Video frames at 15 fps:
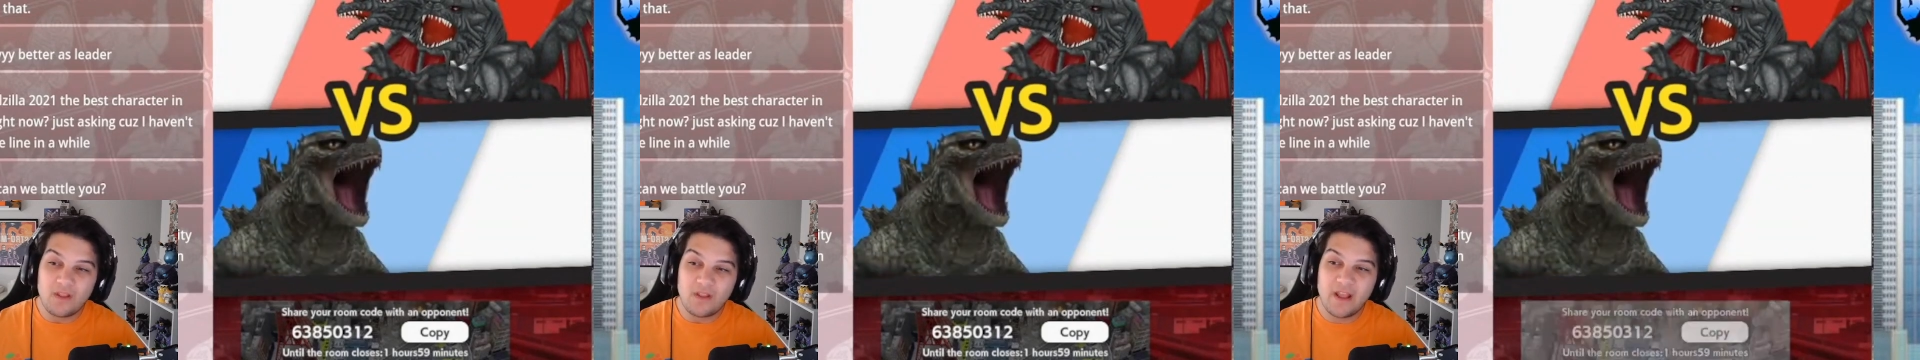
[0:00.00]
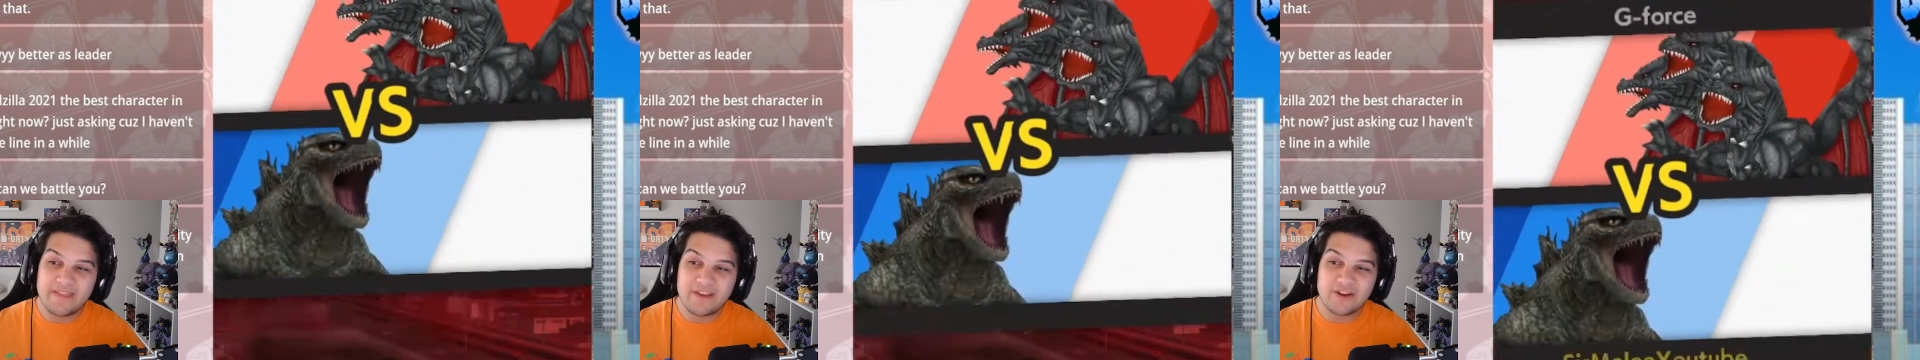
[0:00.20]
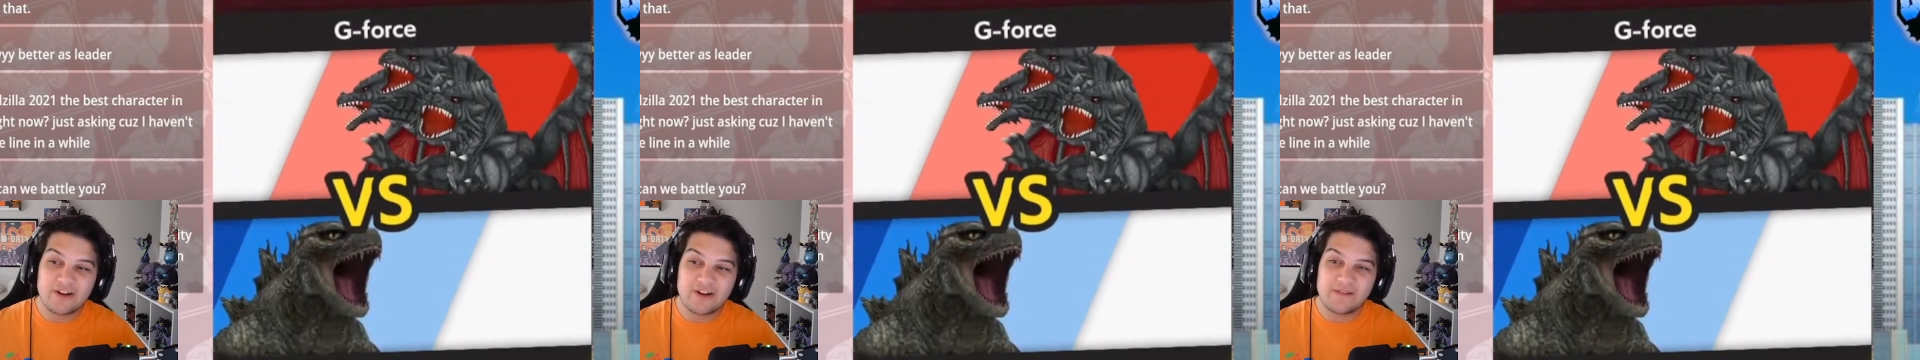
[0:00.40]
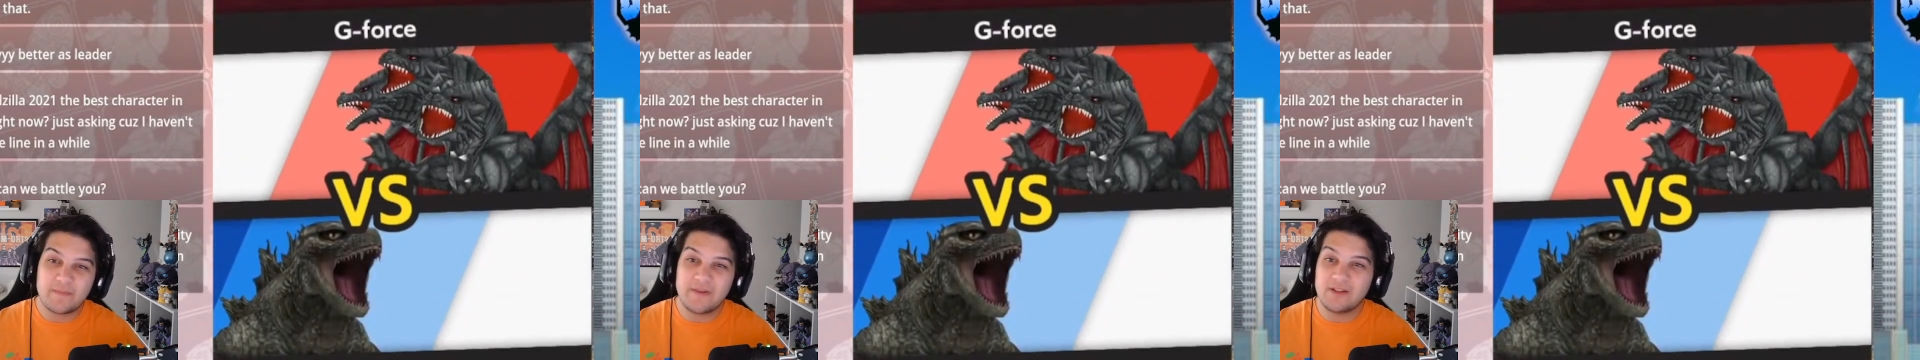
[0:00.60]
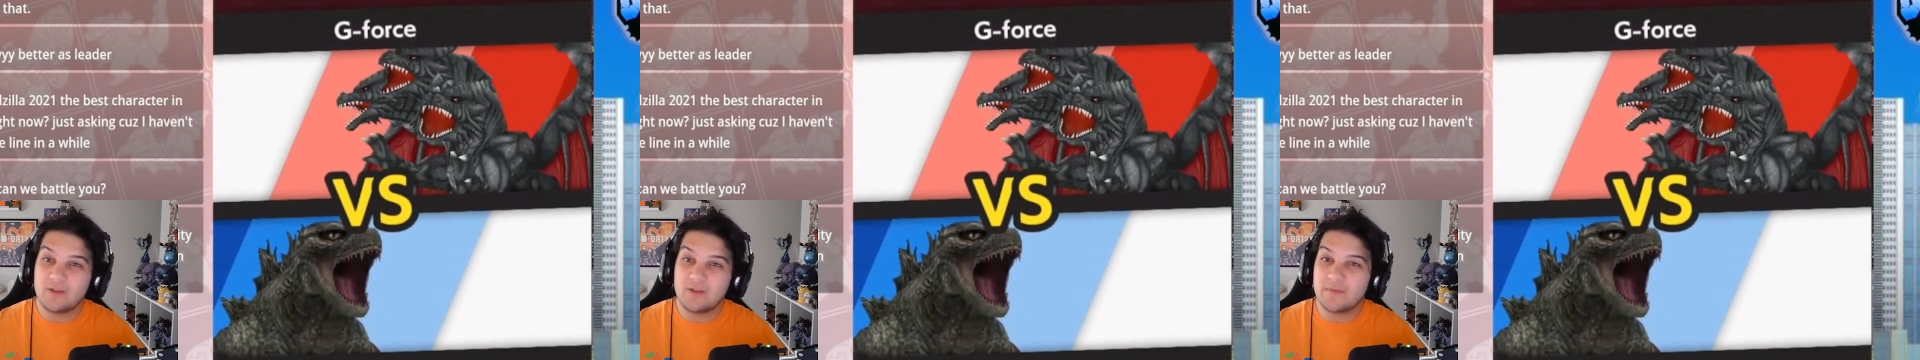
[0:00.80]
I think you're going to have to
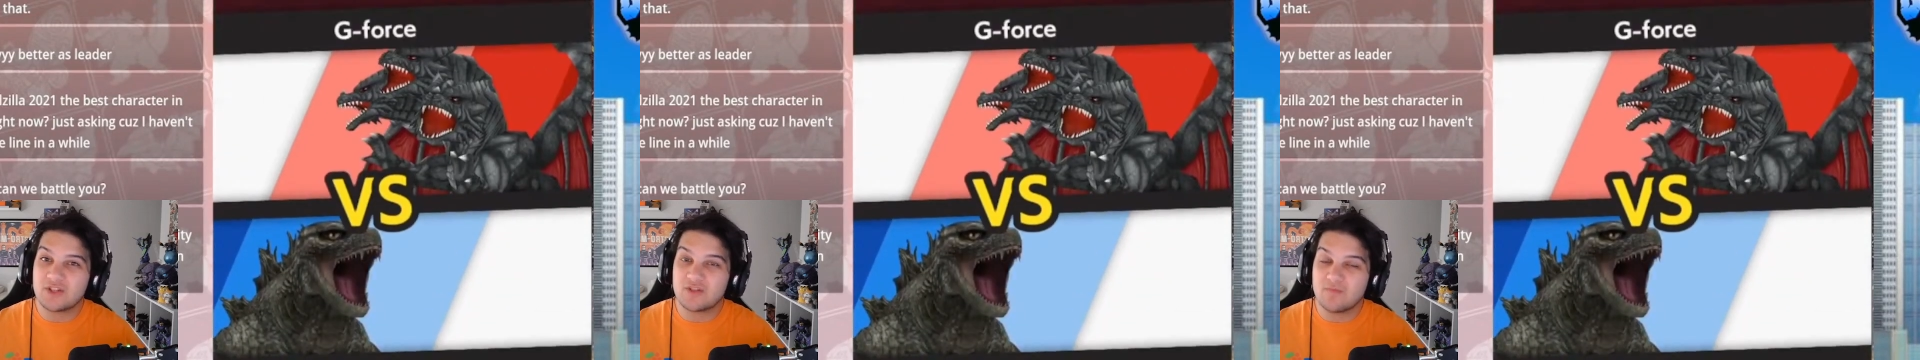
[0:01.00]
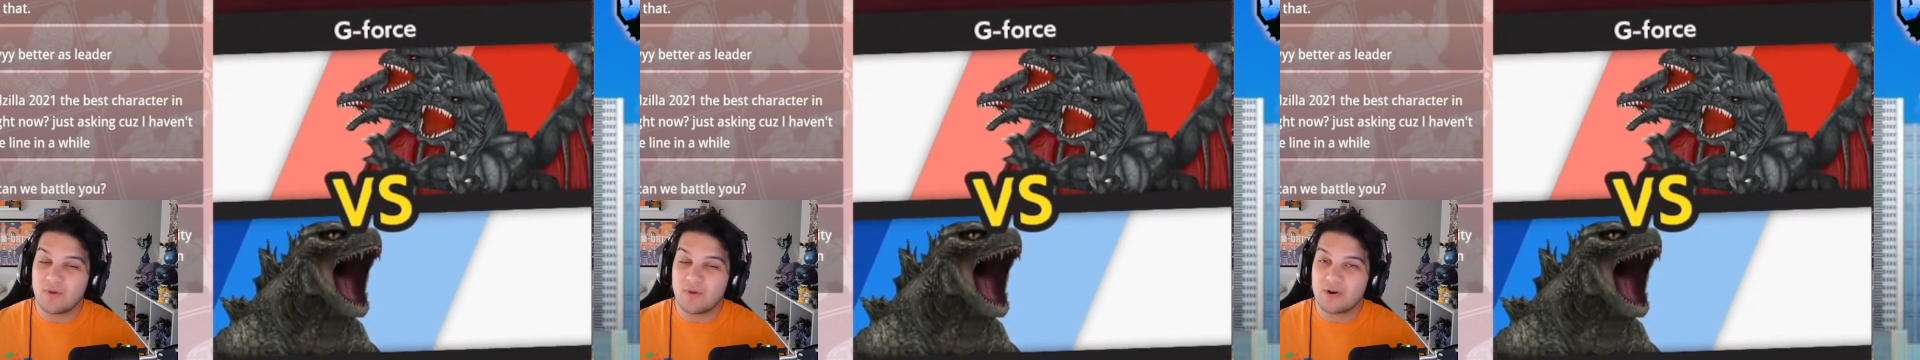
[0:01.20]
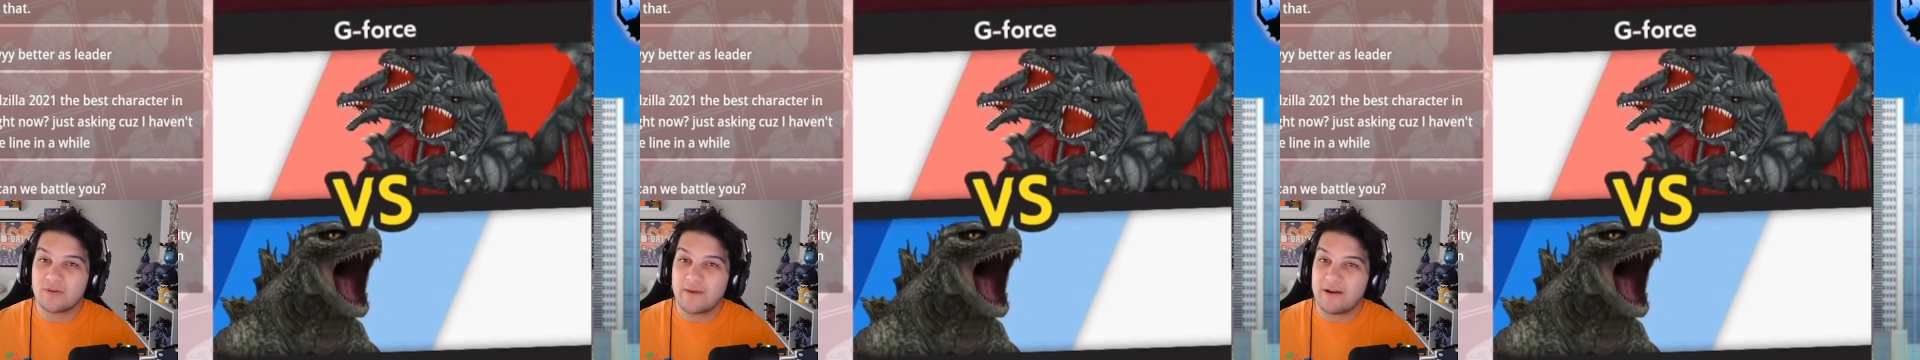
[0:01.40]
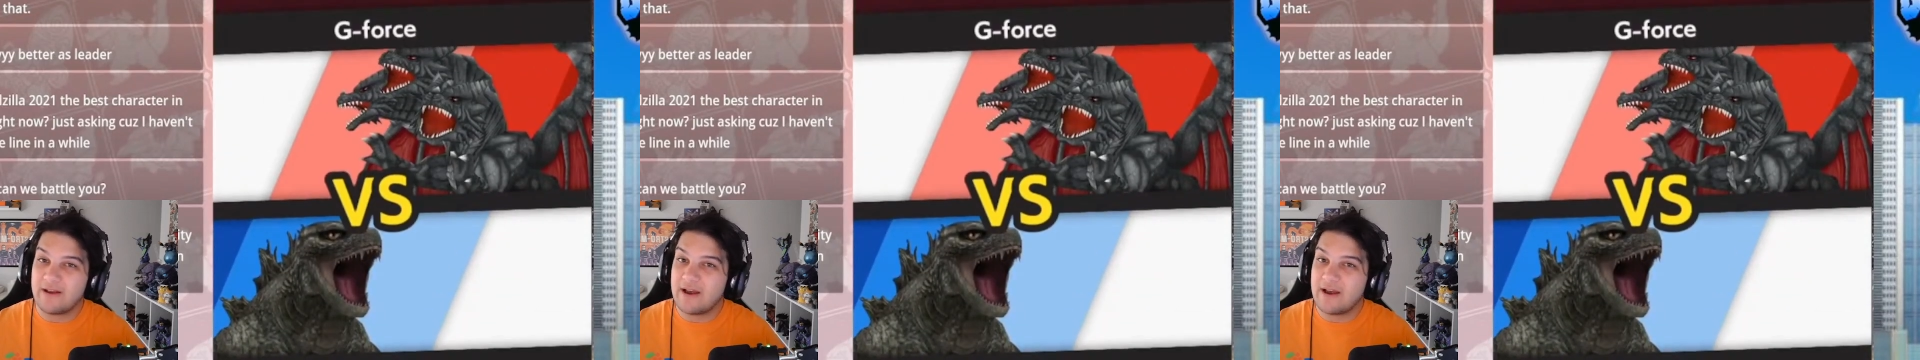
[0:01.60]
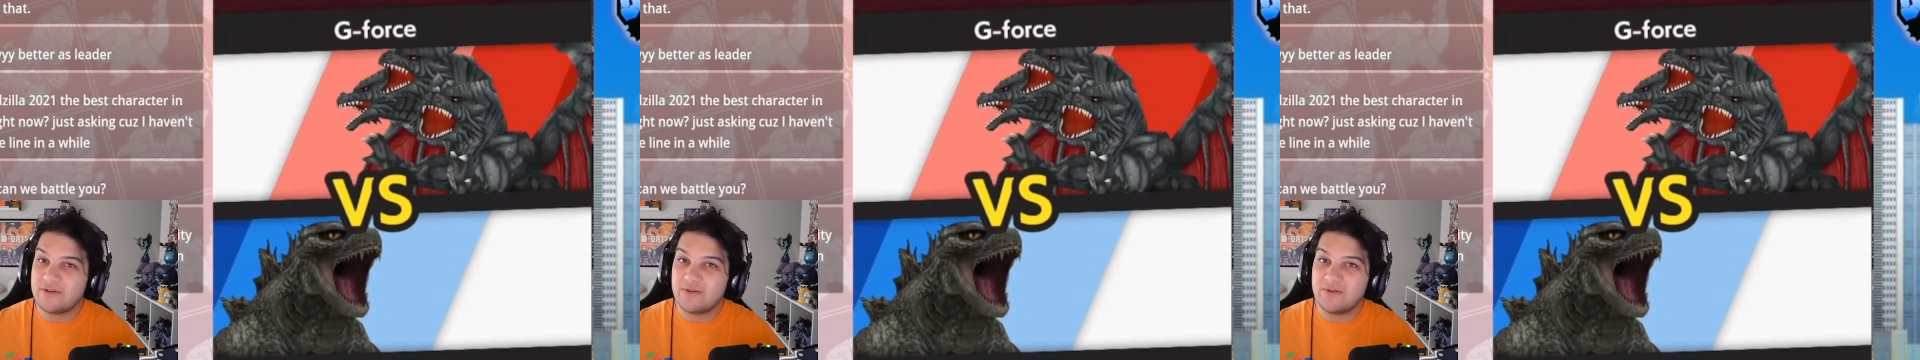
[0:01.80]
be a little bit smarter about
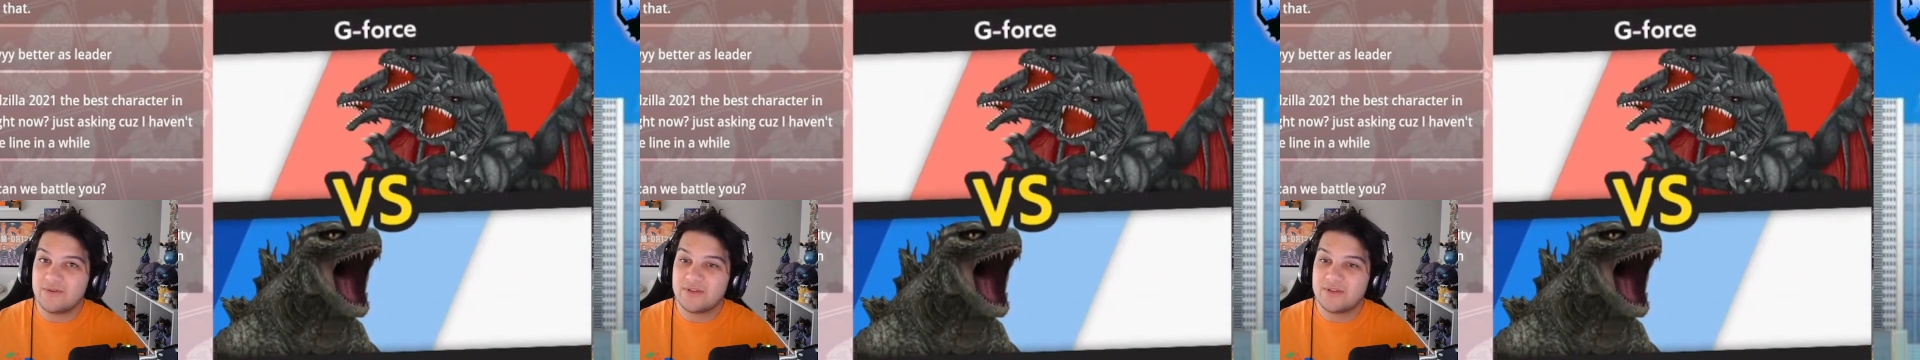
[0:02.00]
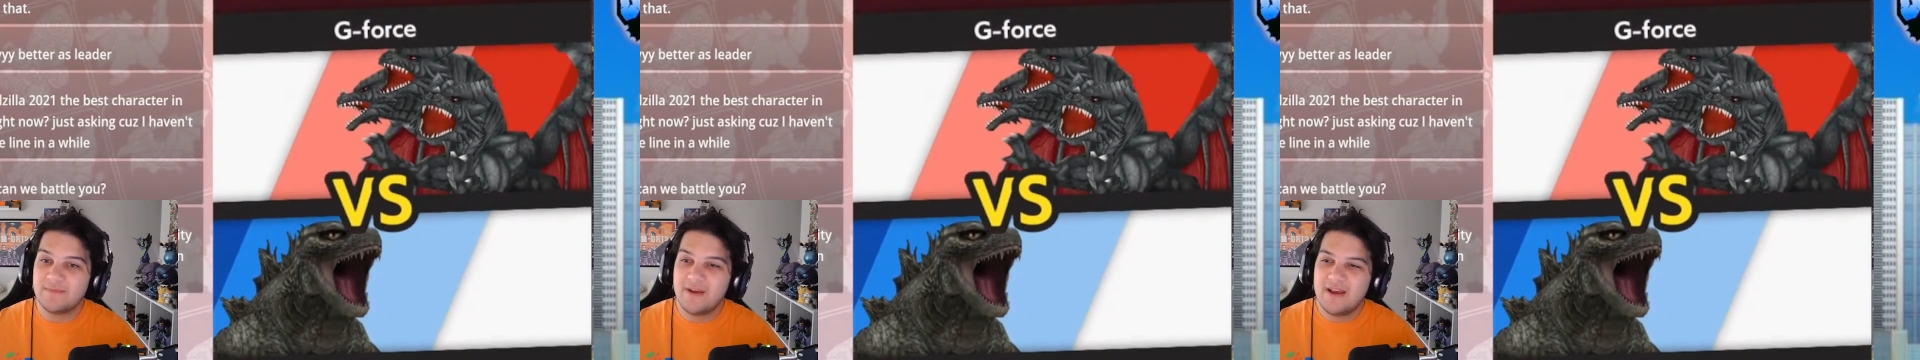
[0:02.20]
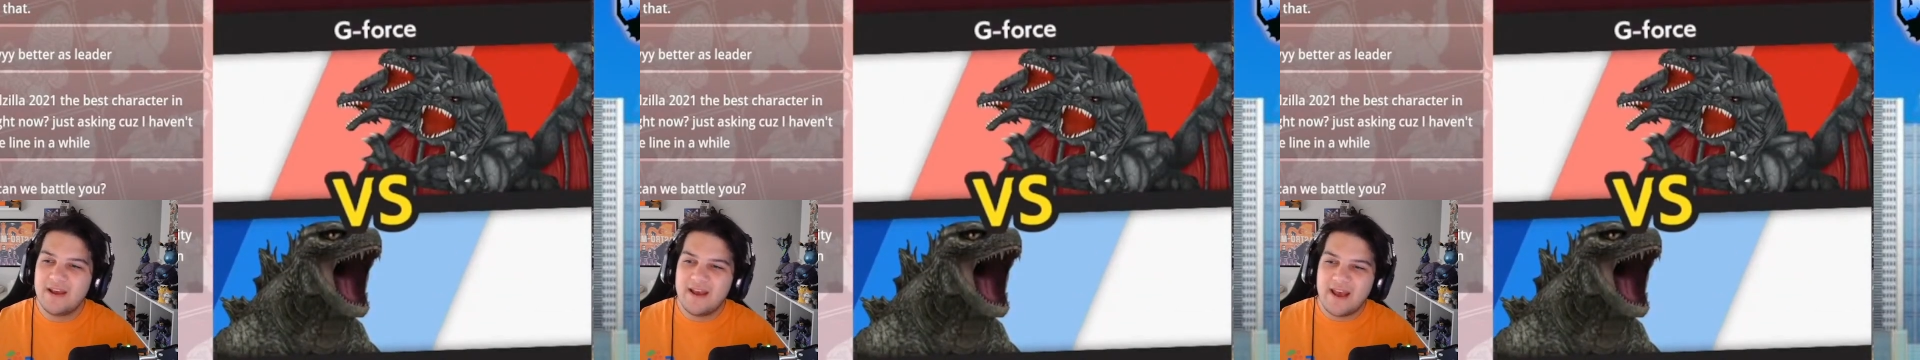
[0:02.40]
how you use him.